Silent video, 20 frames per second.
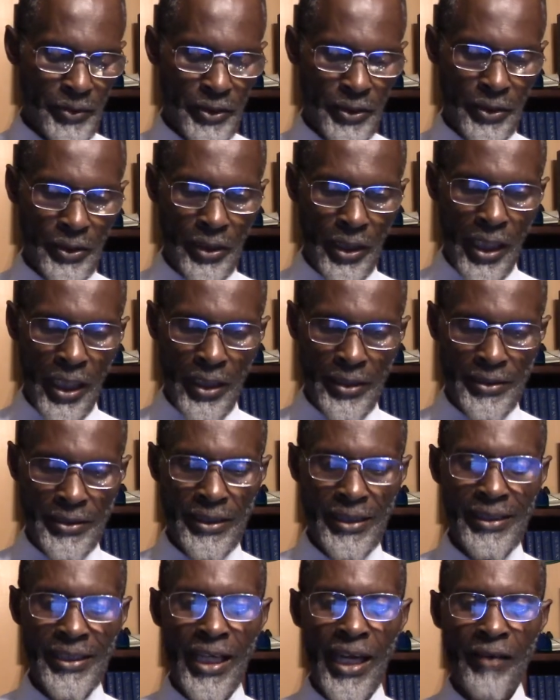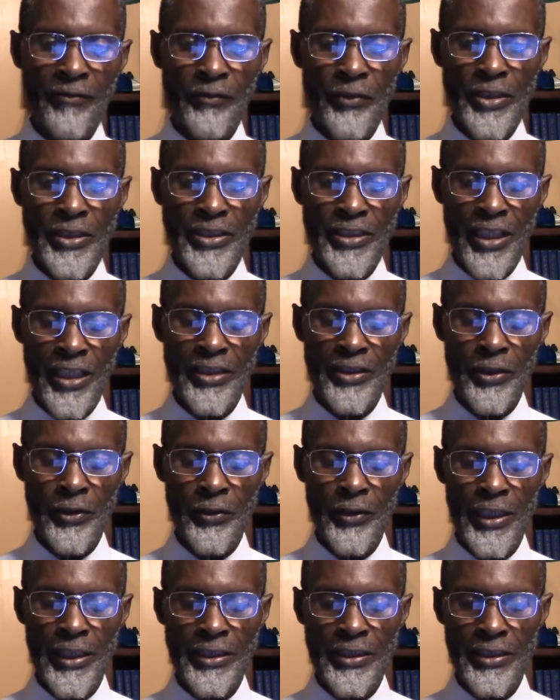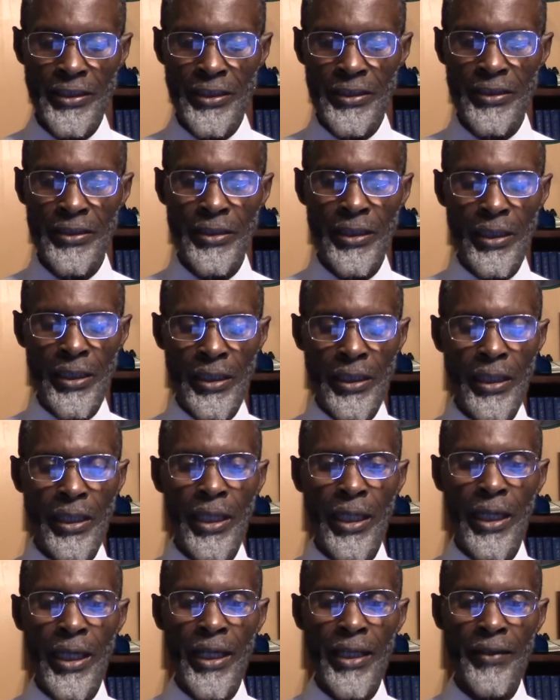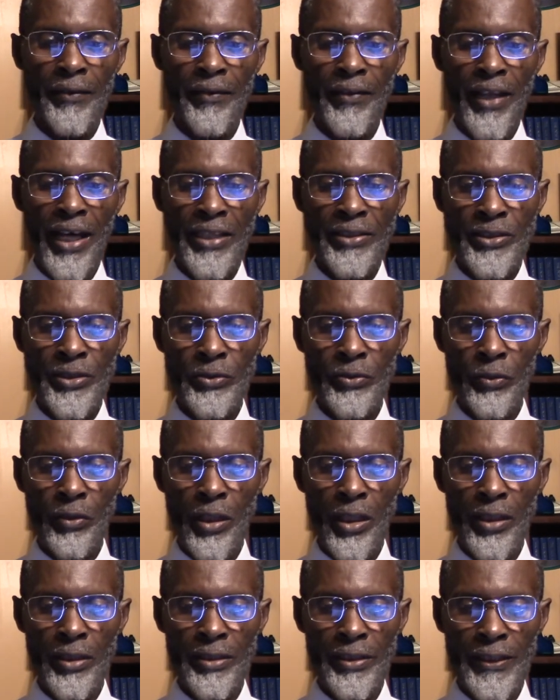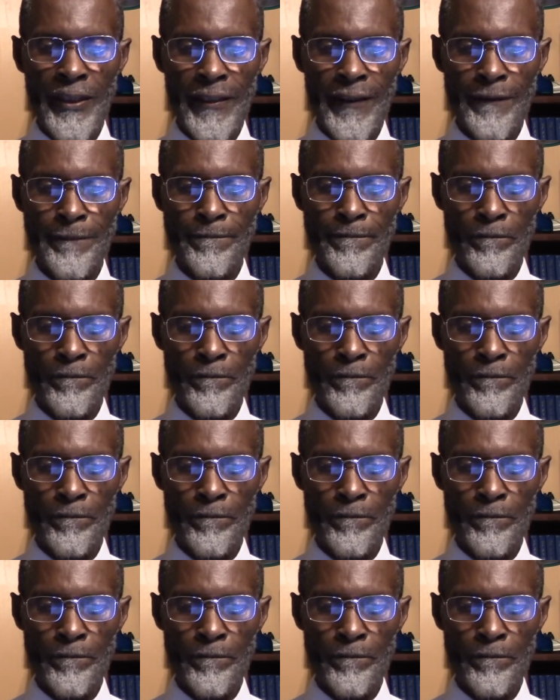to us in every generation. And that's what the